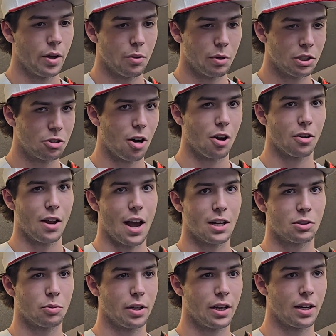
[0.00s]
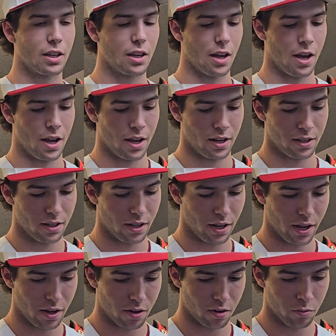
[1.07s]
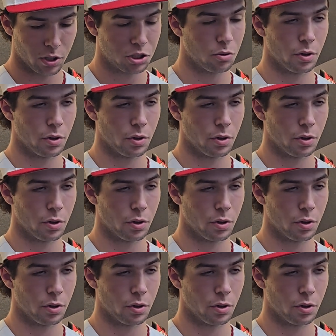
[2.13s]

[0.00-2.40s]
we struggled last week, and we should.